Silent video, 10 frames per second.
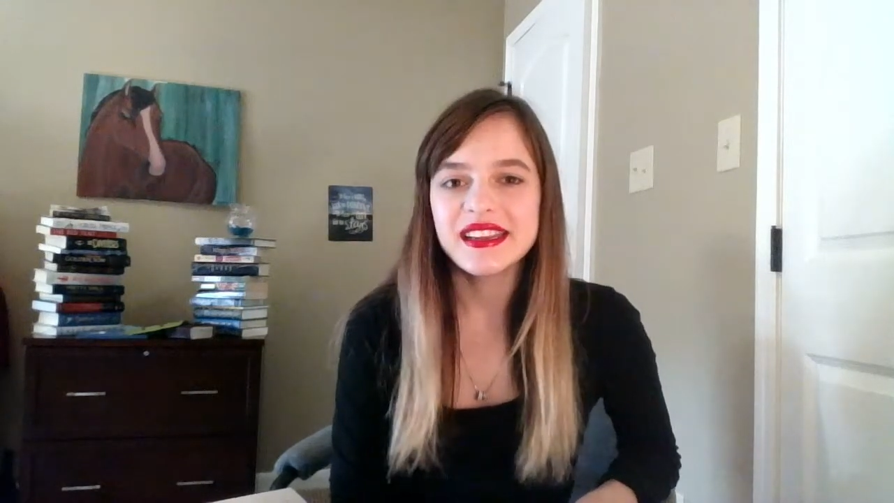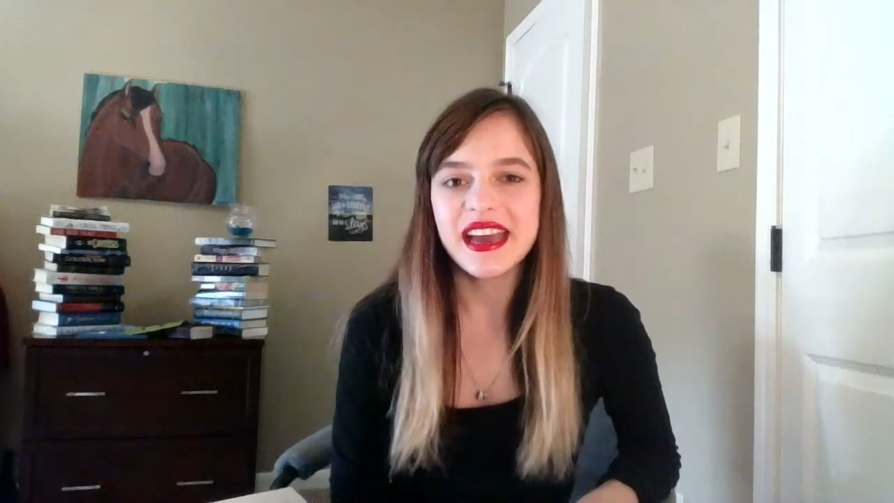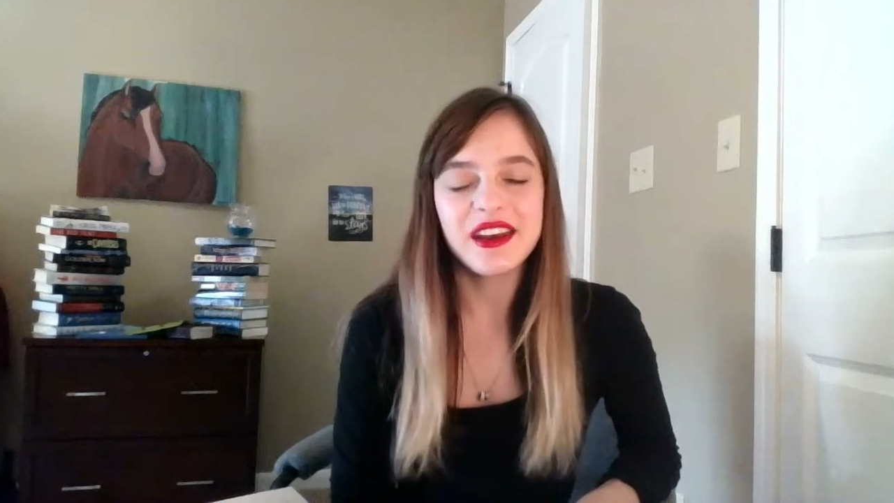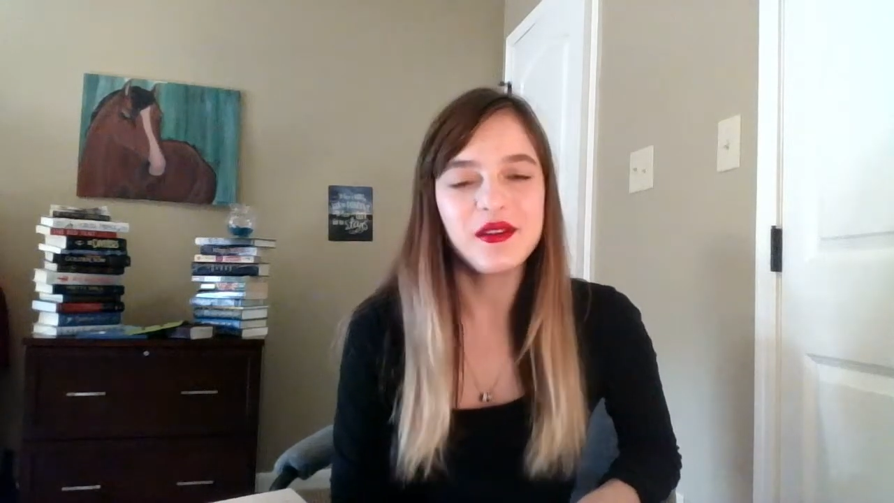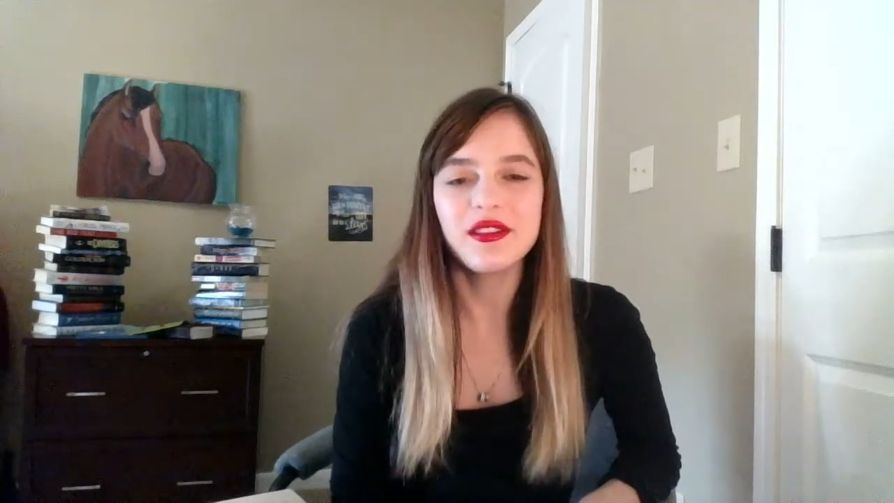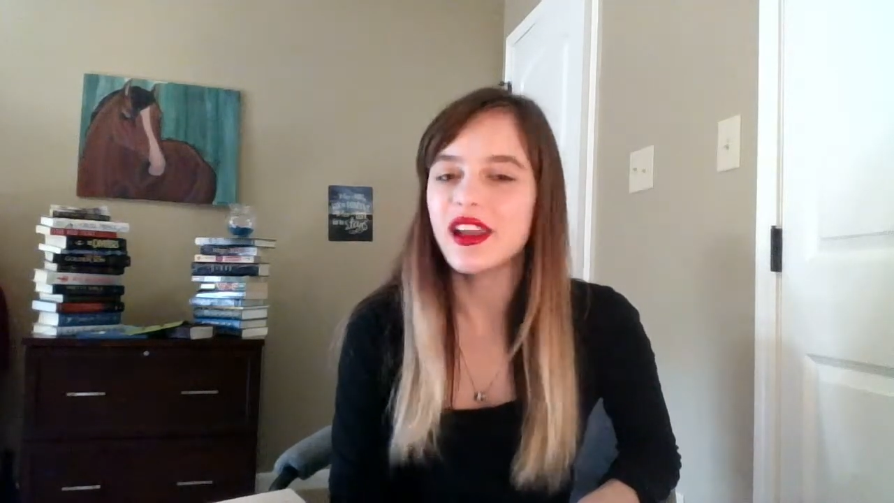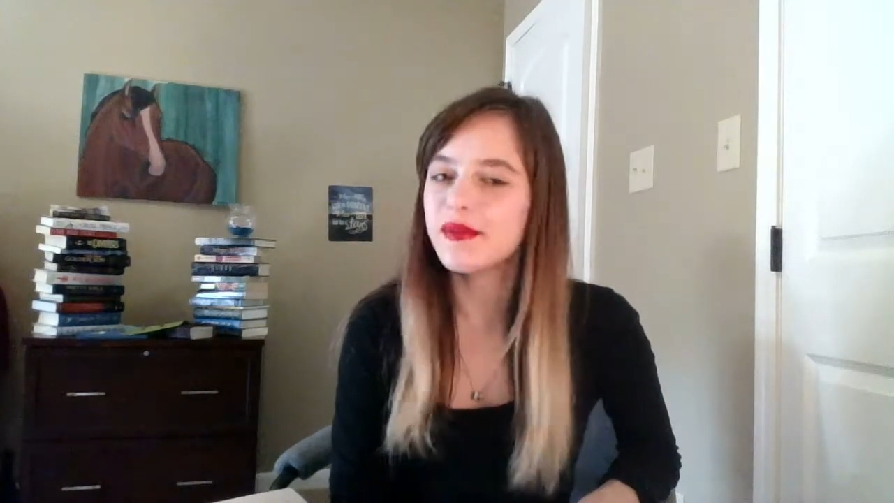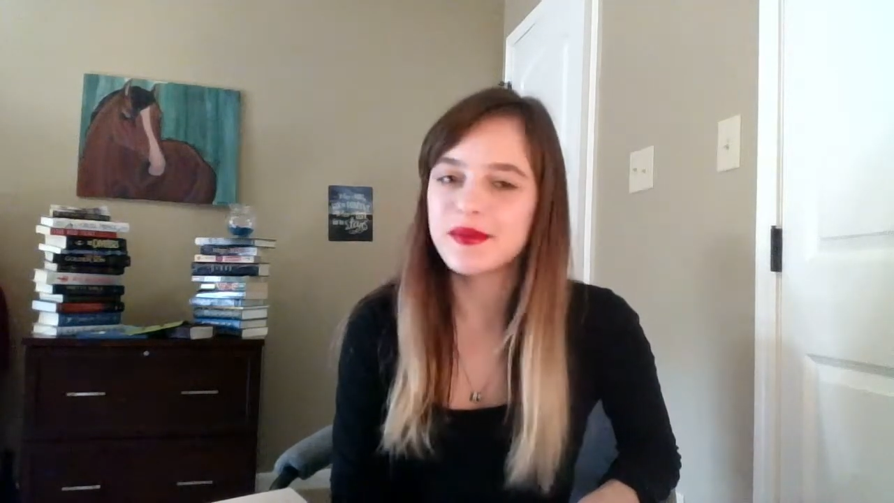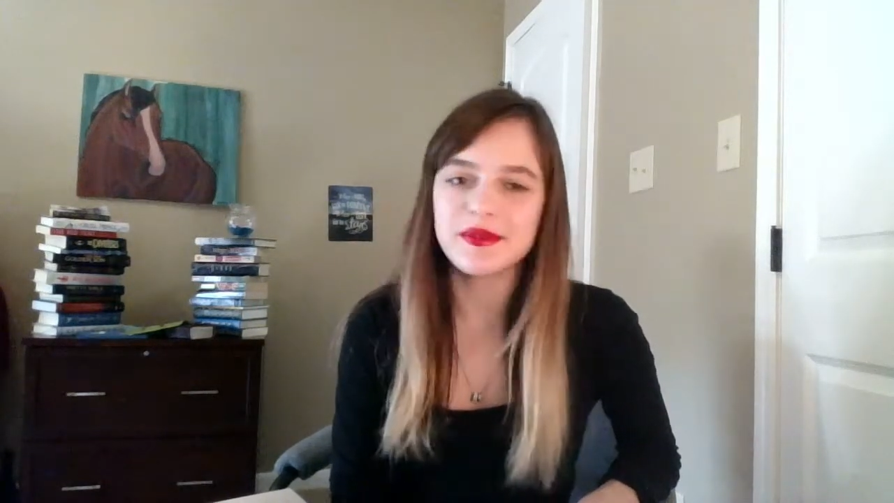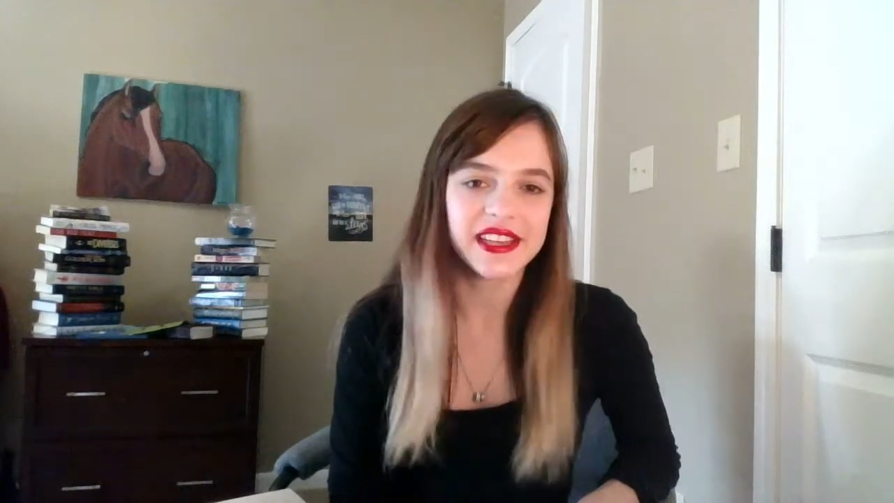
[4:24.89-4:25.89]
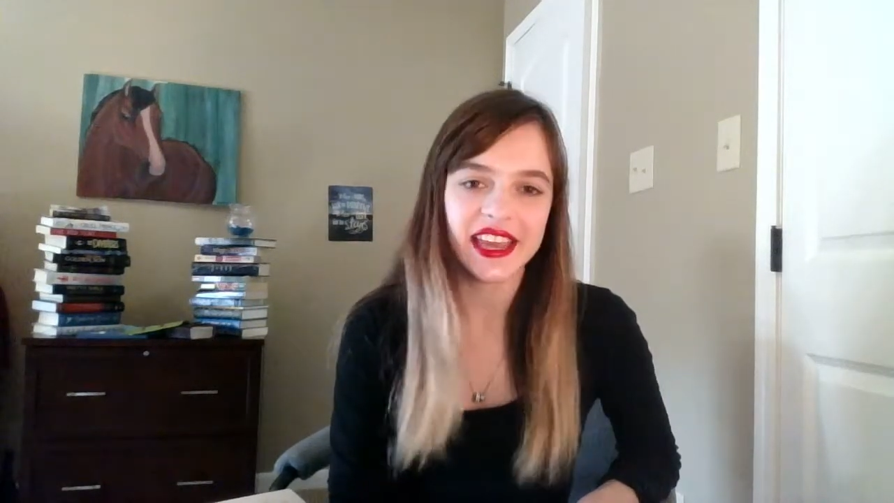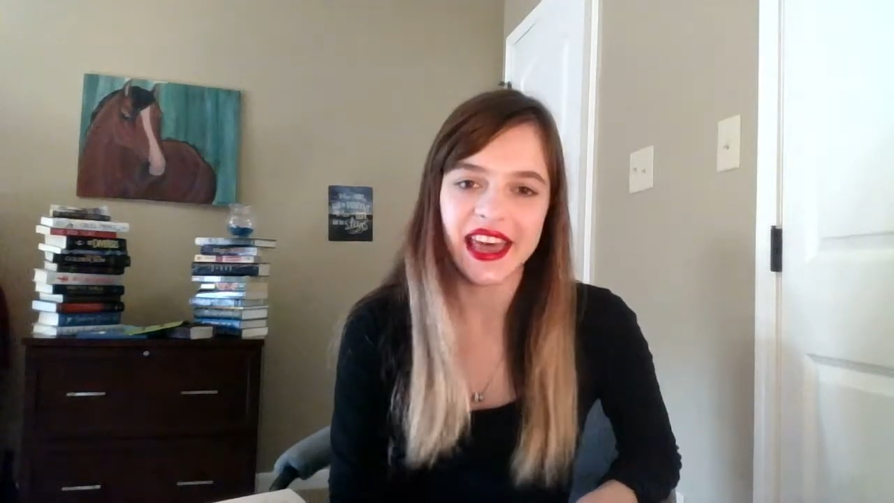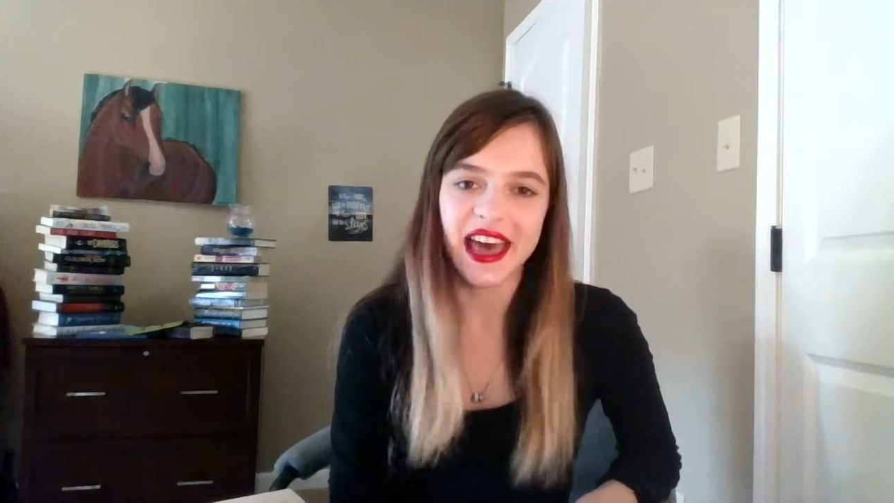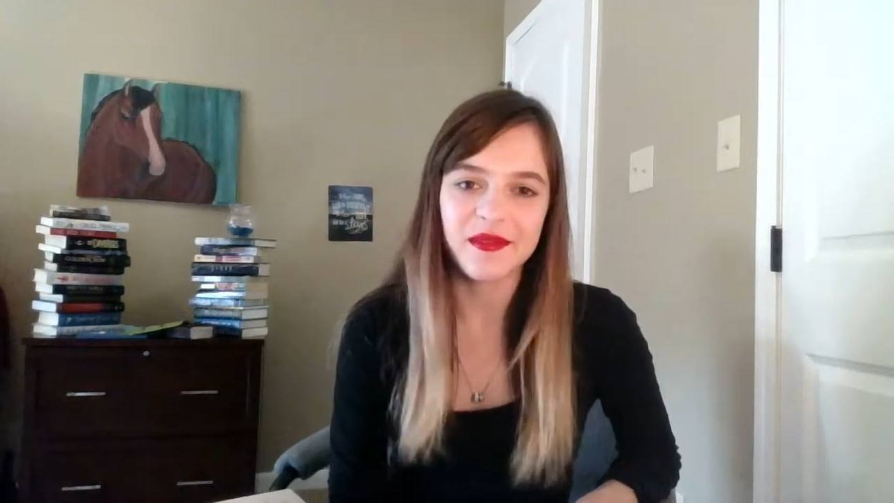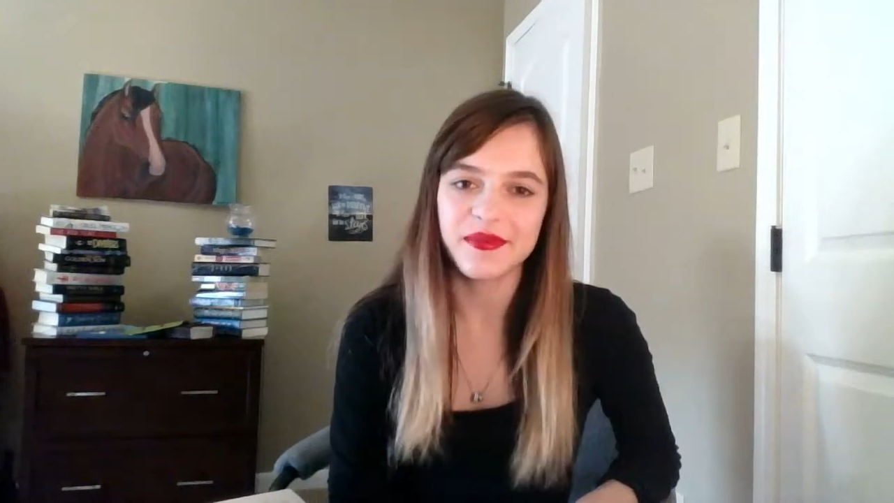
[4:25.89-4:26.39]
I know a lot of people say
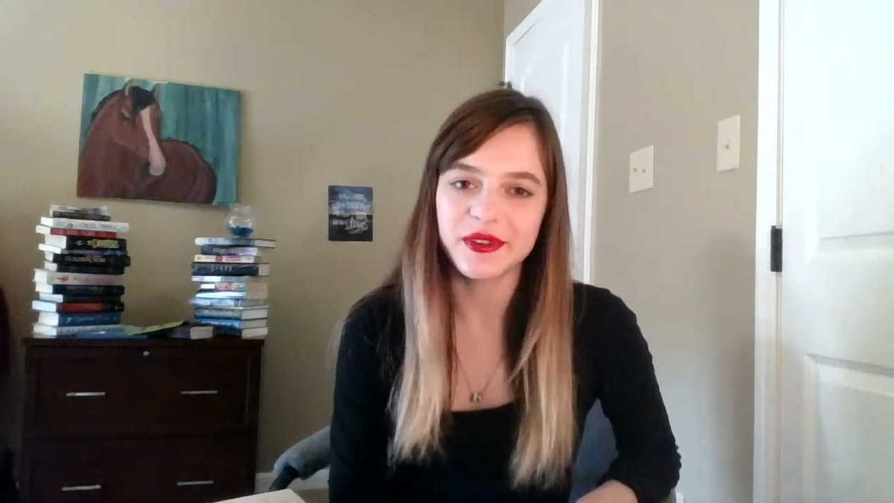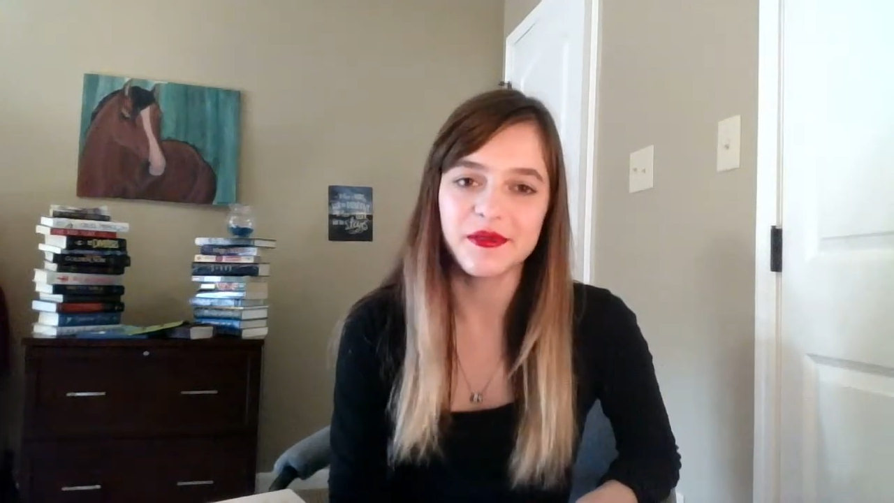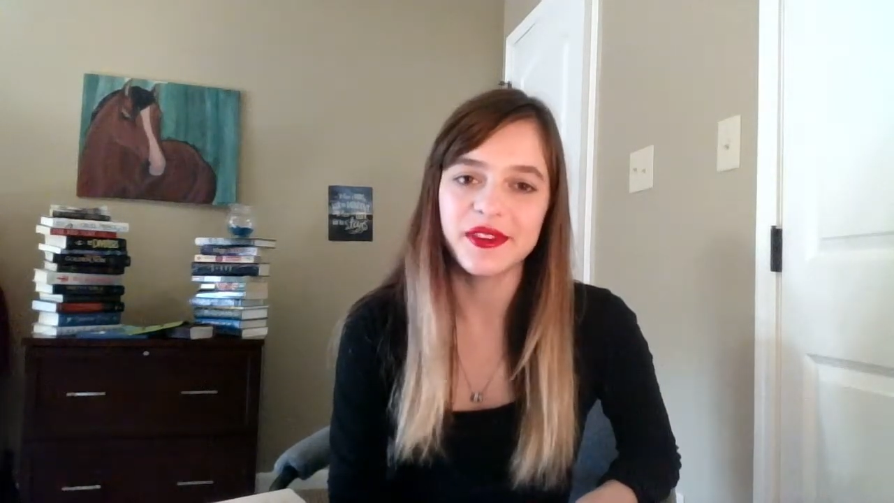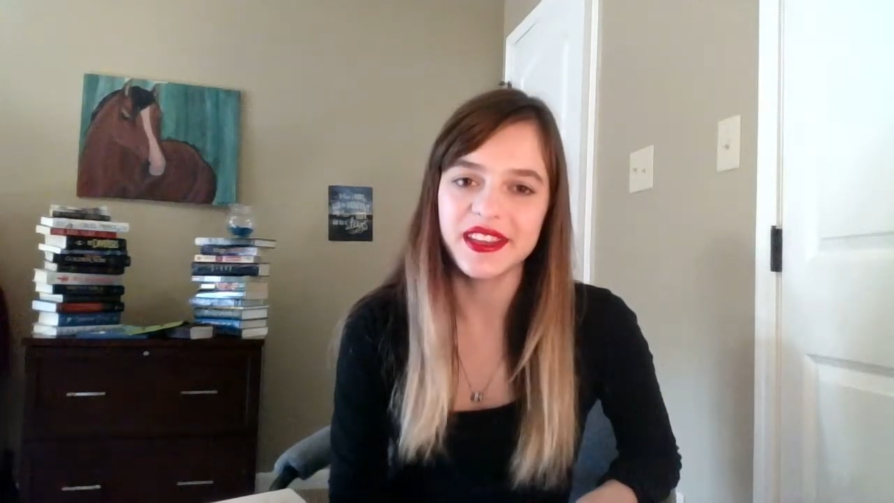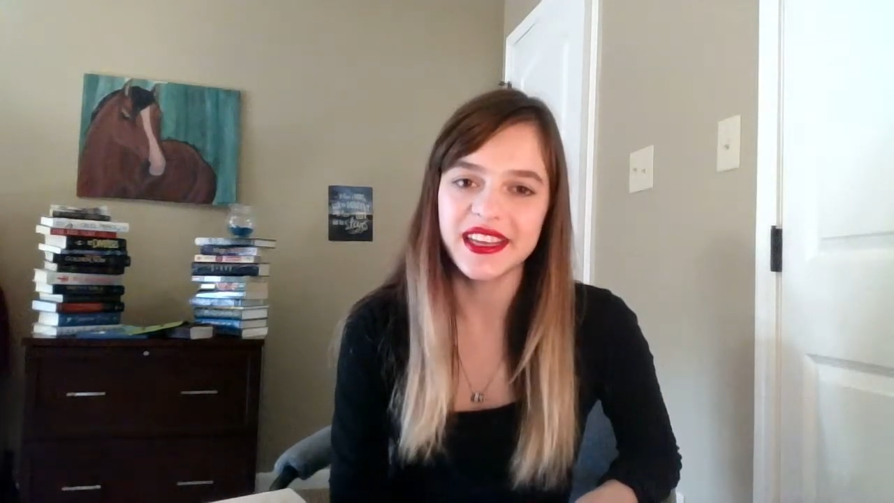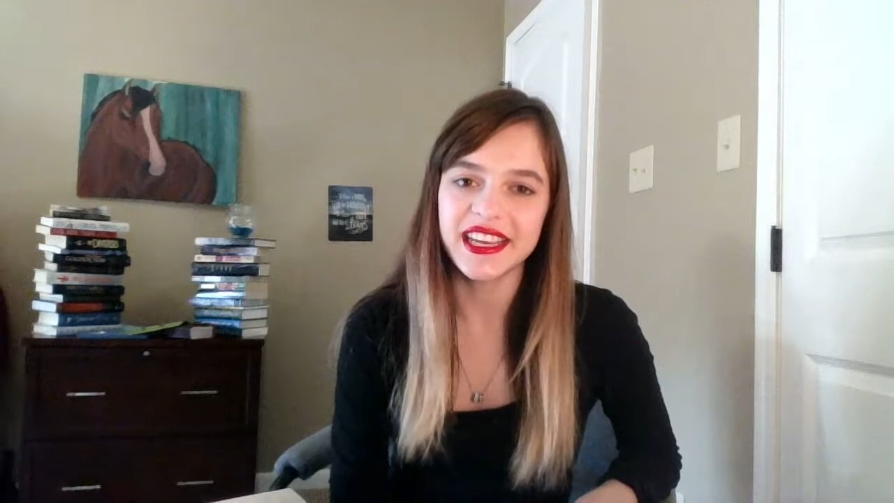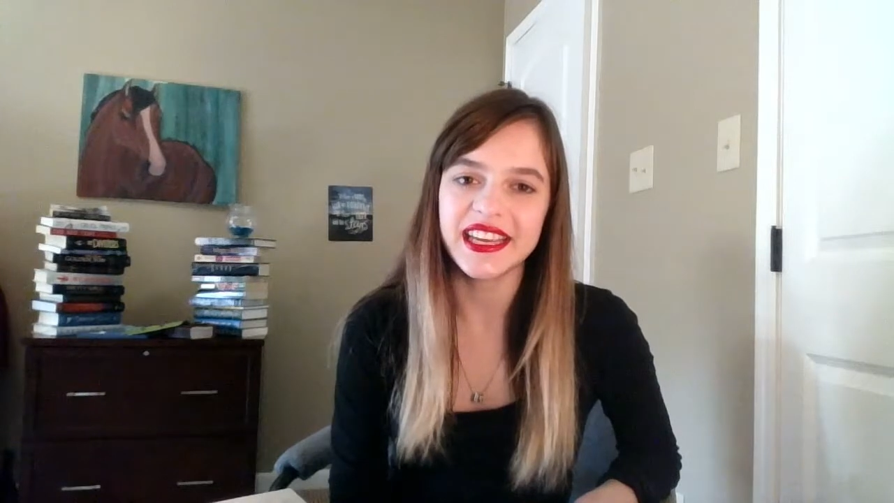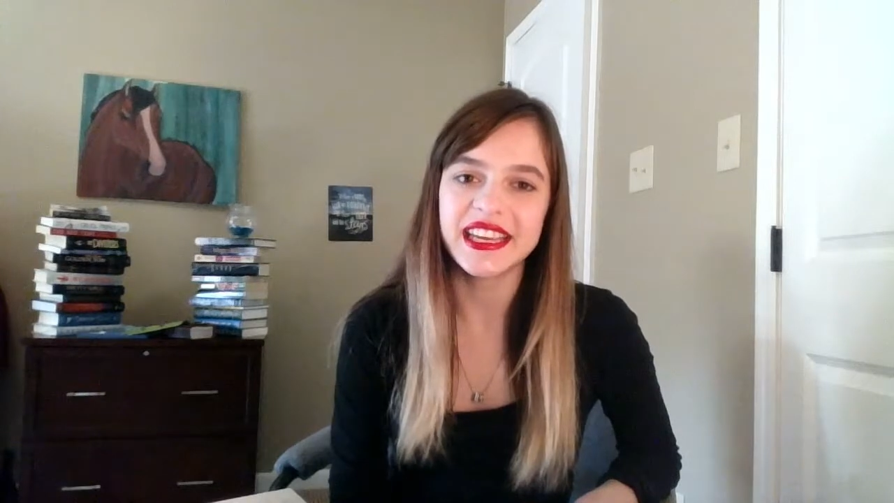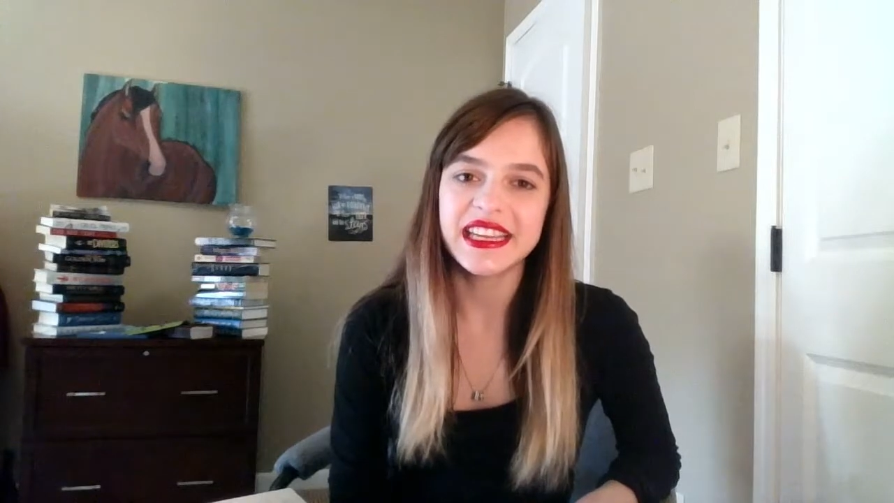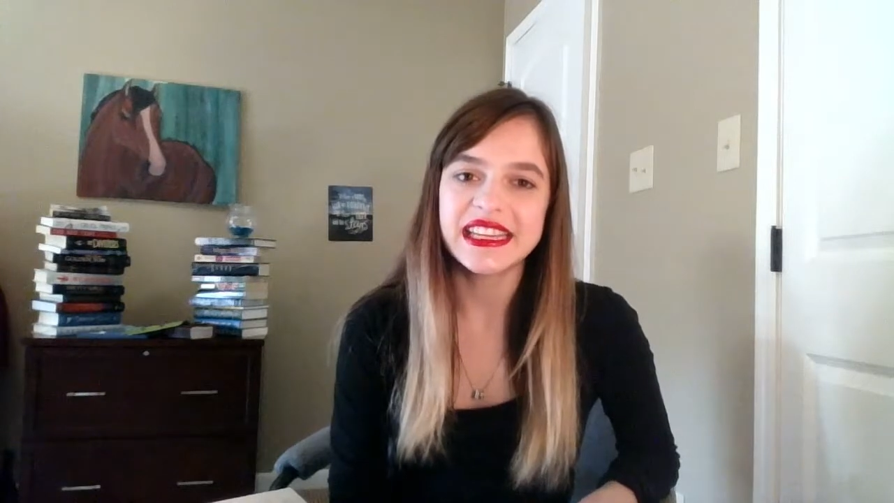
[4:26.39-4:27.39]
that, but really,